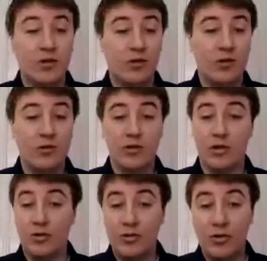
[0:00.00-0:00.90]
your
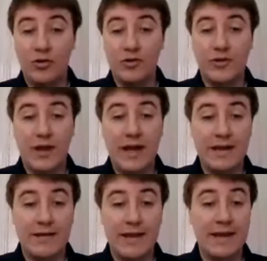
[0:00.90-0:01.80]
thoughts
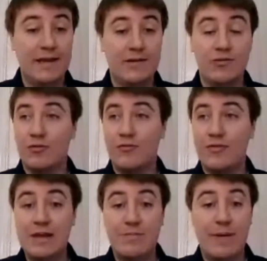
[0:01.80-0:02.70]
and any sort of
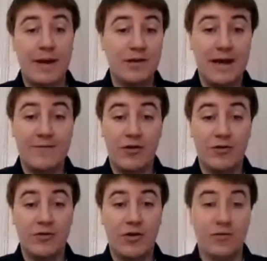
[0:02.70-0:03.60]
feedback you have
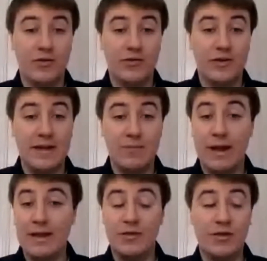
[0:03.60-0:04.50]
on the scheme,
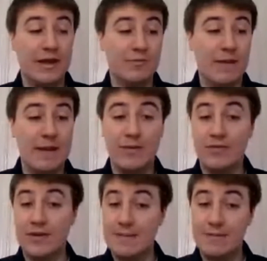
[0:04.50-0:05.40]
where you think maybe the
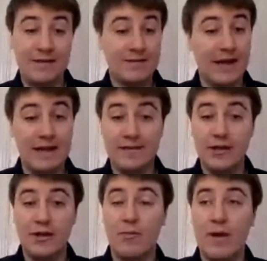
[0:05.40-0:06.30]
scheme needs
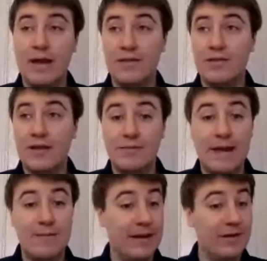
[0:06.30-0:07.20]
tightening up, where you
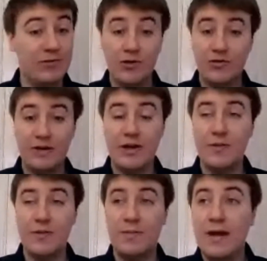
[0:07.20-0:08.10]
think maybe it needs
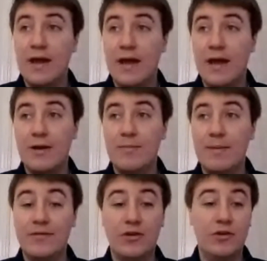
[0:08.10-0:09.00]
loosening up.
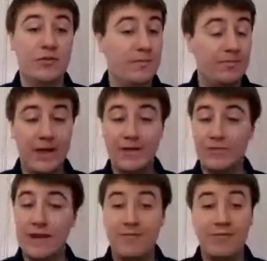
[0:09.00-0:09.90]
And so
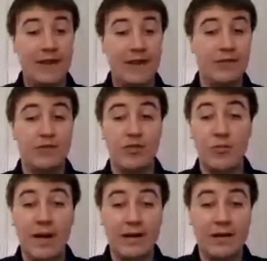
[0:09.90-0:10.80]
it's definitely a
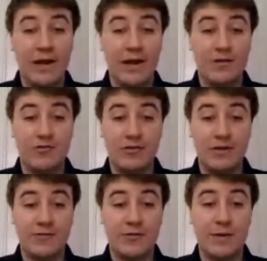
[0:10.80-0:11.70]
two-way
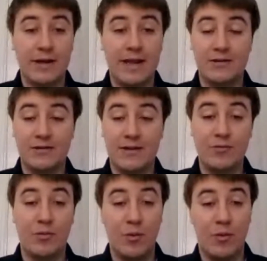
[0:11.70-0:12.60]
street of communication.
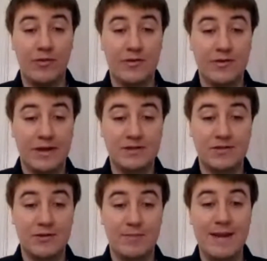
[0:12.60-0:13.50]
That's what we want these
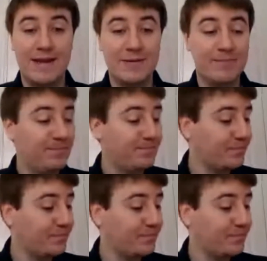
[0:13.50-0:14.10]
sessions to be.